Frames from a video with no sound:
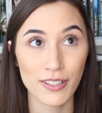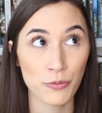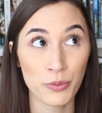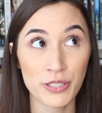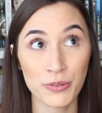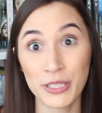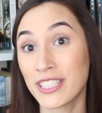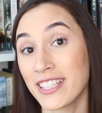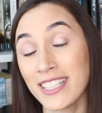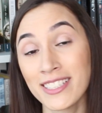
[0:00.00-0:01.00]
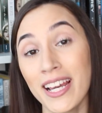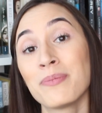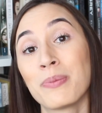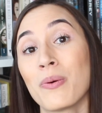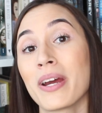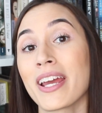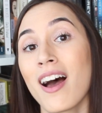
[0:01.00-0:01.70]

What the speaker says: which was the dead boy